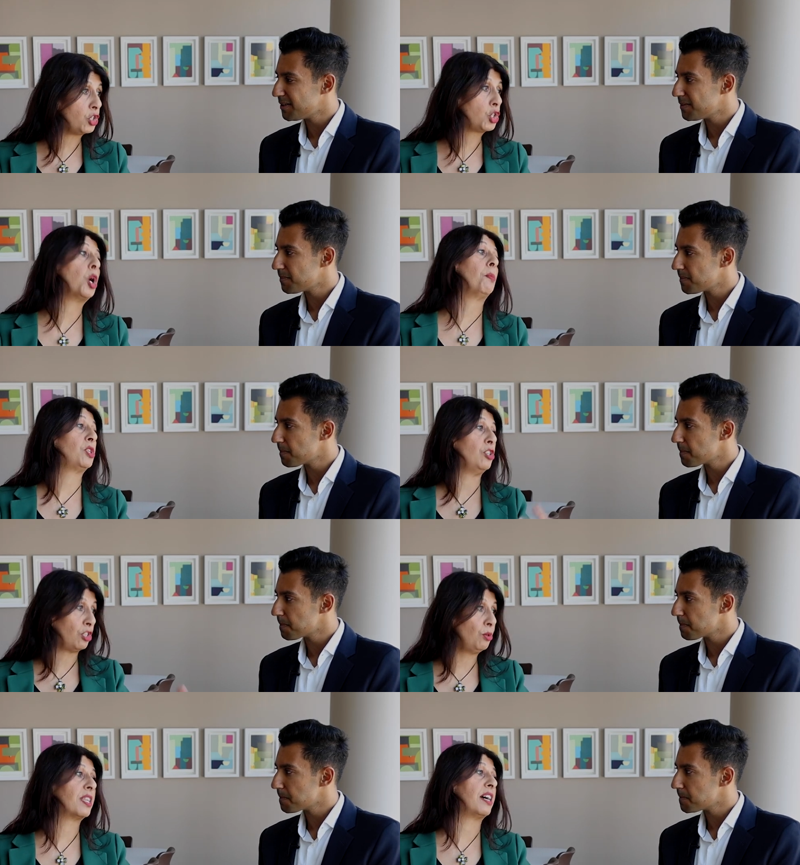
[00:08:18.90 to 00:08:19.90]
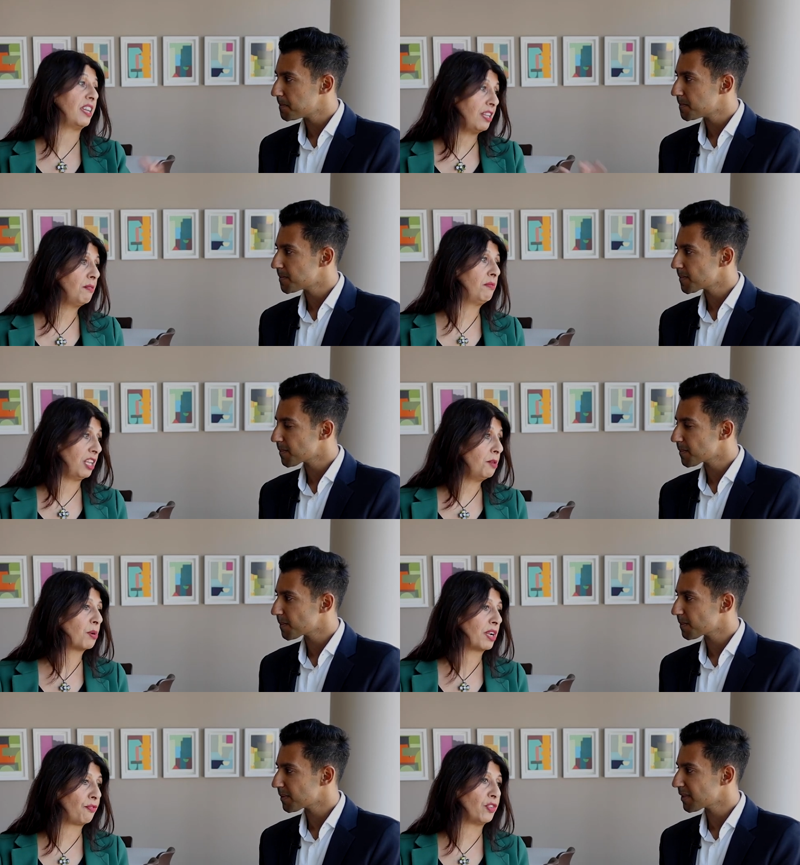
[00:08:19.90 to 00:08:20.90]
Speaker 1: a job to do that in in
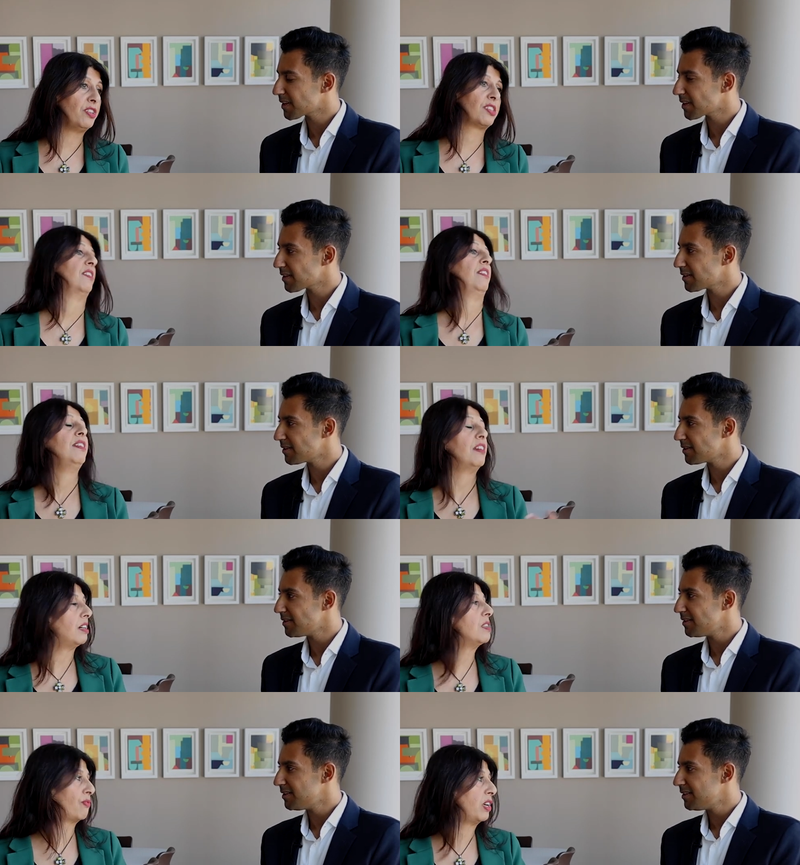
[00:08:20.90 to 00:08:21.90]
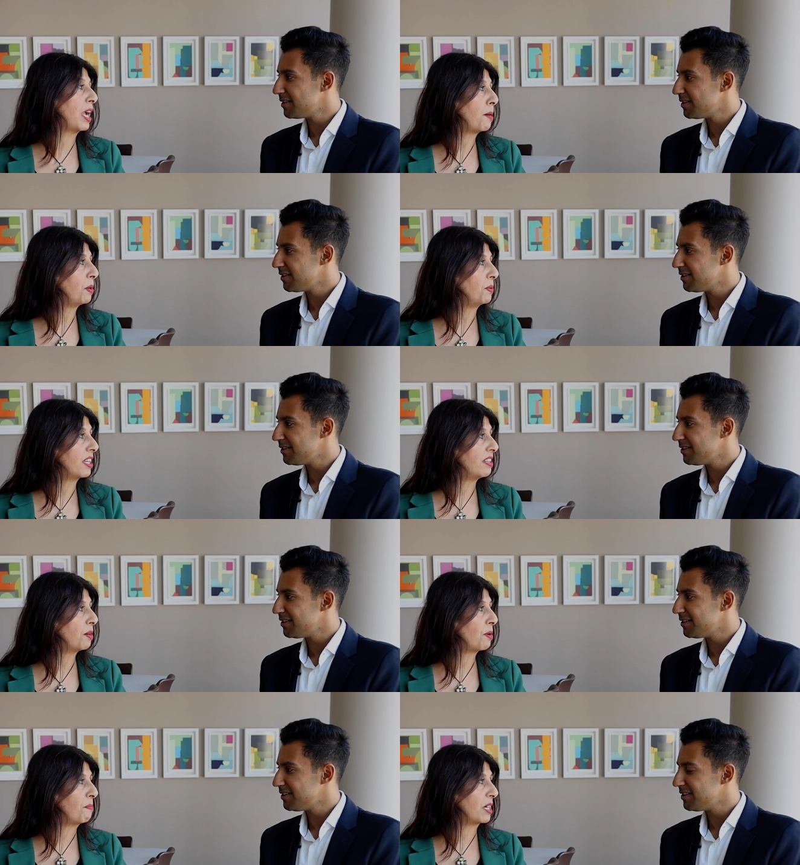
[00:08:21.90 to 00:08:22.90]
Bradford, I was very happy with that, and
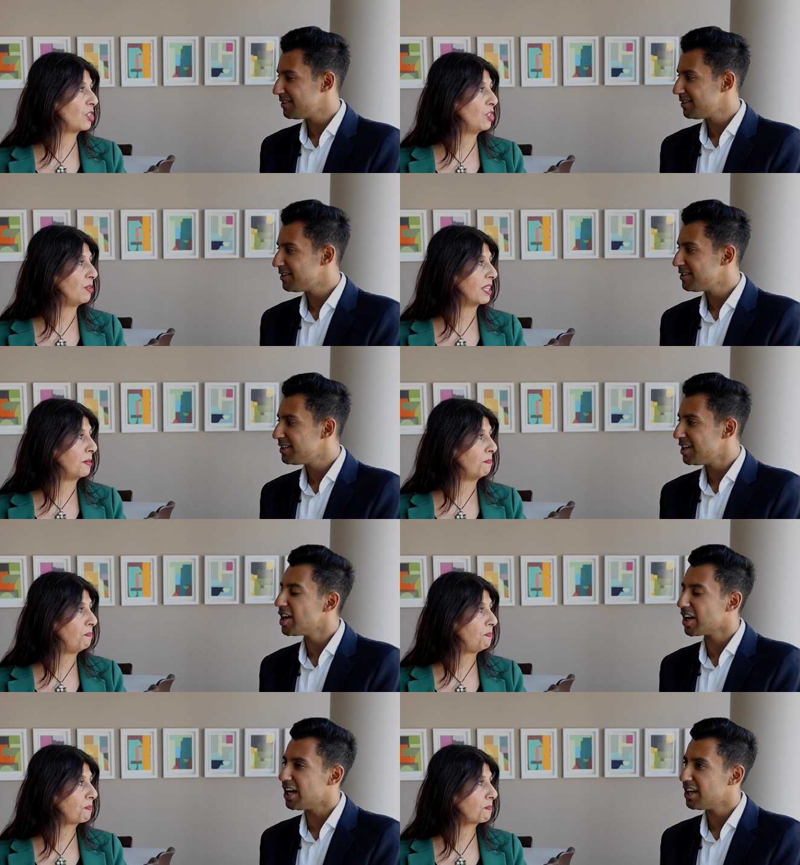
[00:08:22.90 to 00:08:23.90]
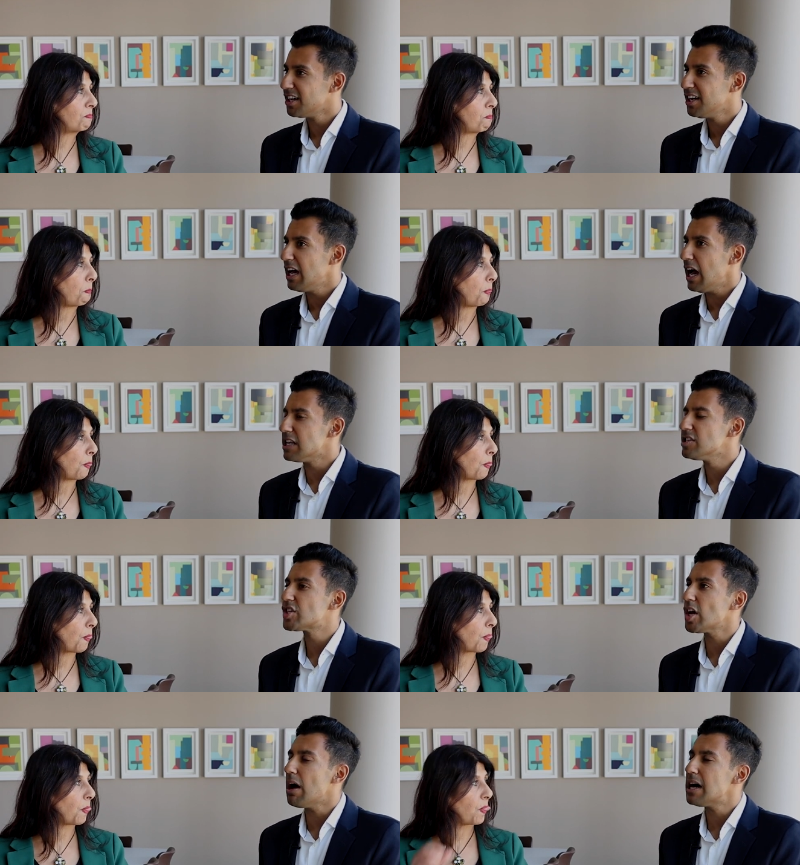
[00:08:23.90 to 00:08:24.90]
I went back to do that. Okay, and
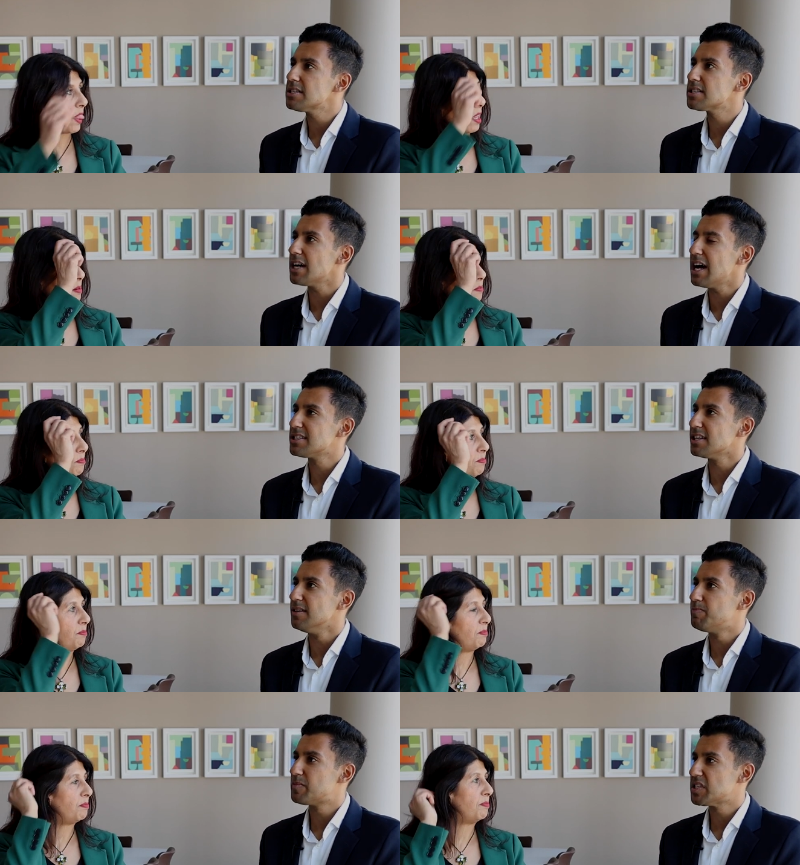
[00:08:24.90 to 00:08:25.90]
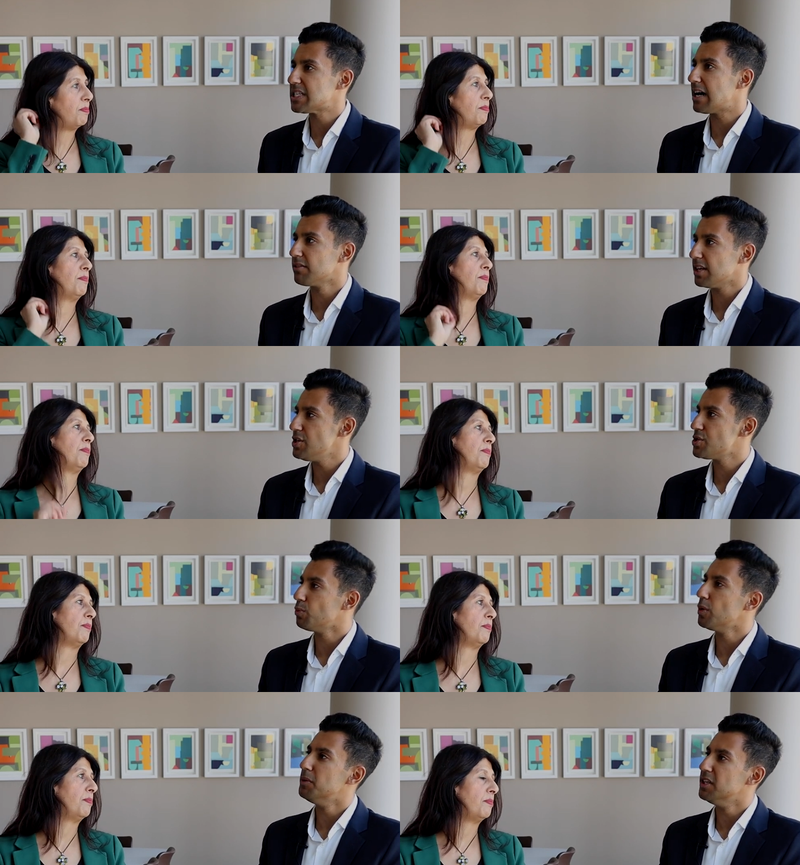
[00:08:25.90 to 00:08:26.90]
so
Speaker 2: as as a South
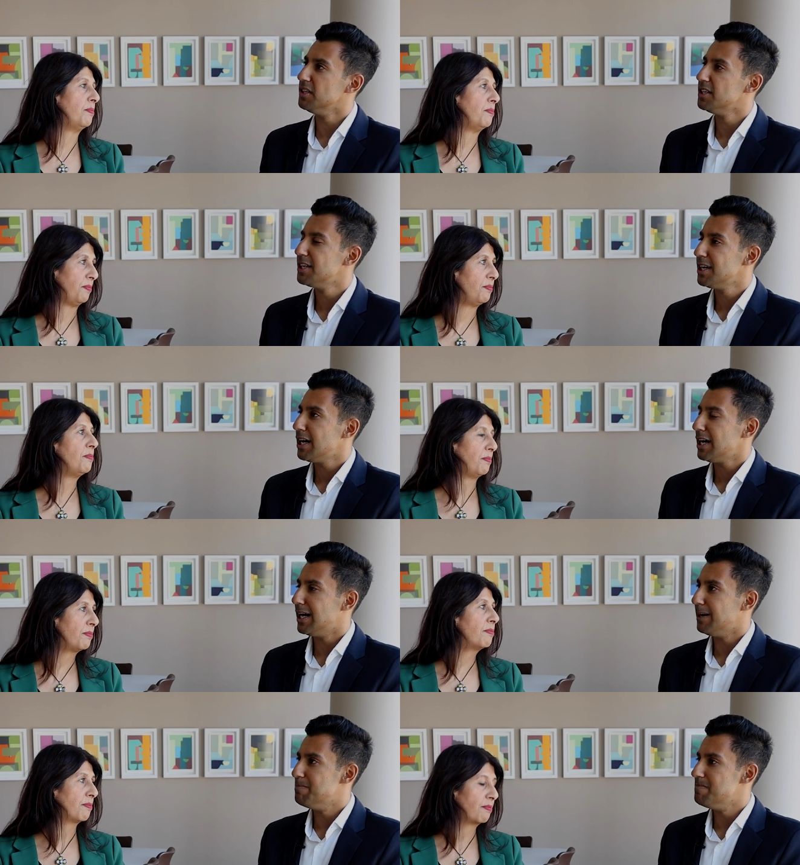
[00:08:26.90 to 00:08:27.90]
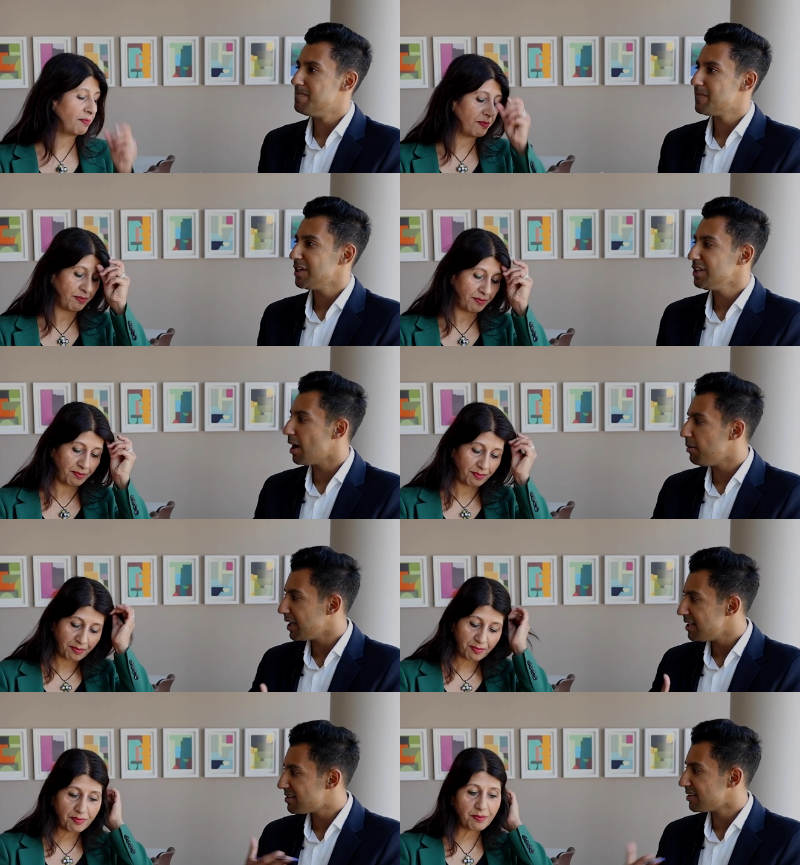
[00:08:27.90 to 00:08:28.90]
Asian woman um,
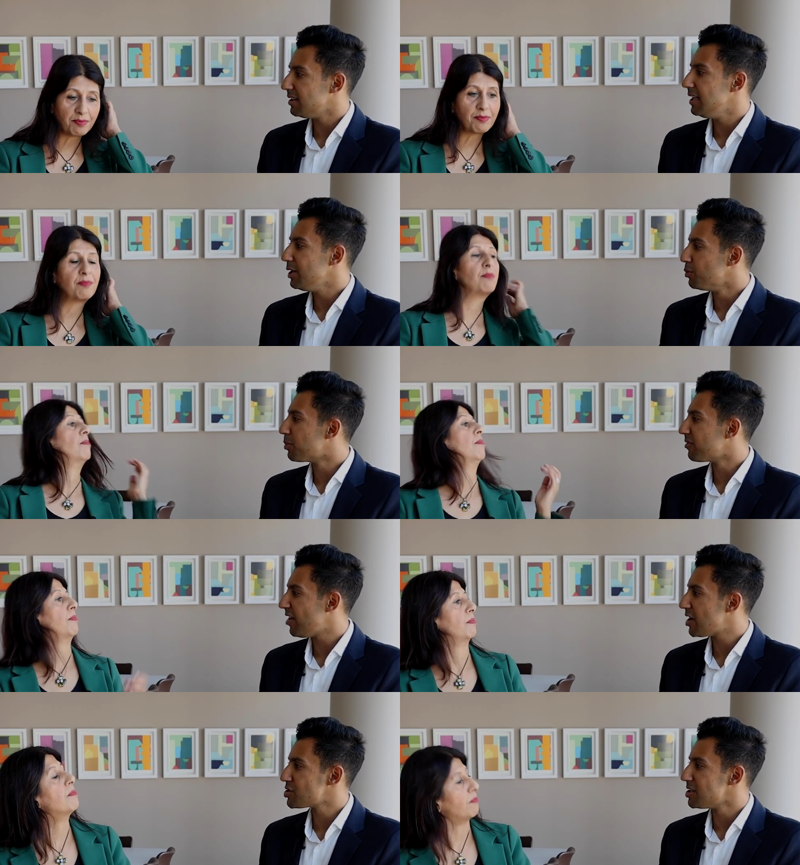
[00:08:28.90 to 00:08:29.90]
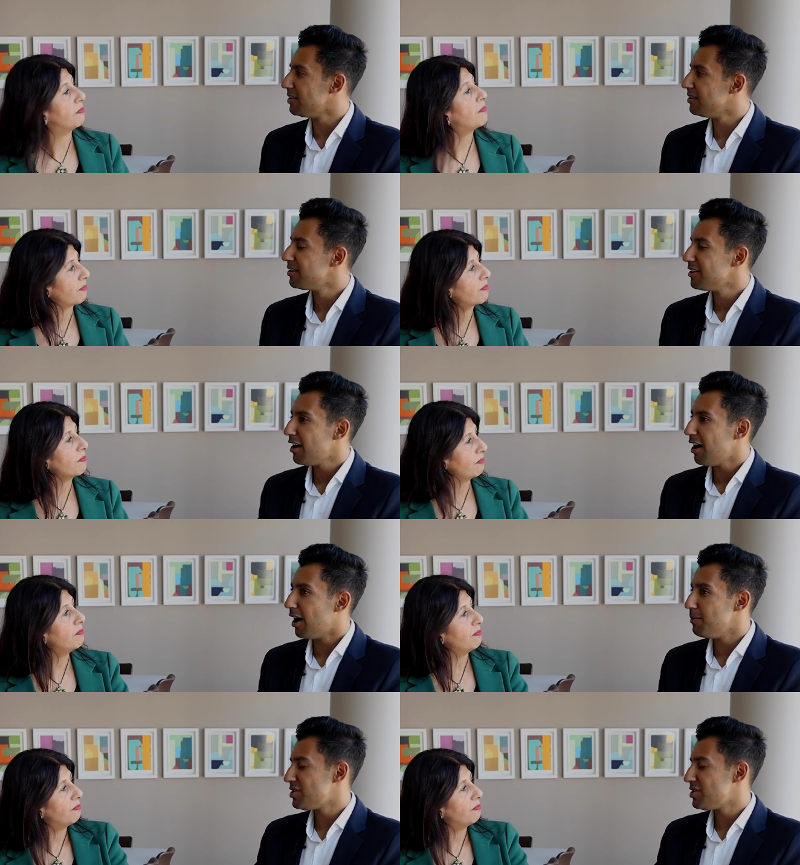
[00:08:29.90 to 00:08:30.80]
going into the legal profession, I'm